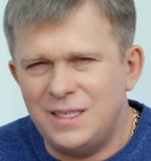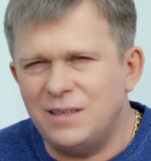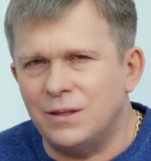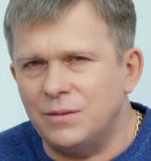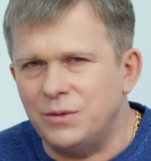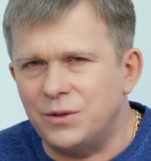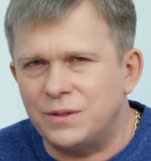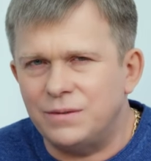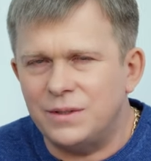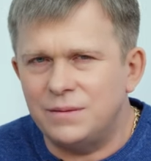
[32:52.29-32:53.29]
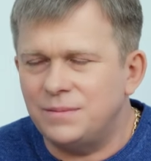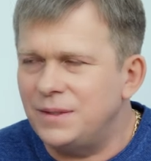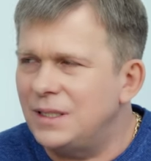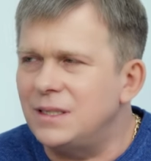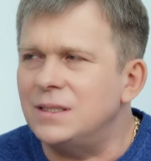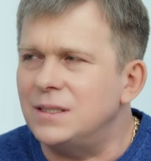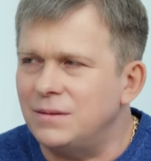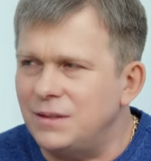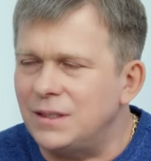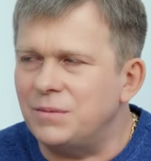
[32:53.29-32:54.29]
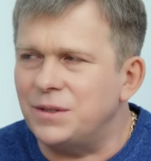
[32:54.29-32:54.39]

And the difference is huge.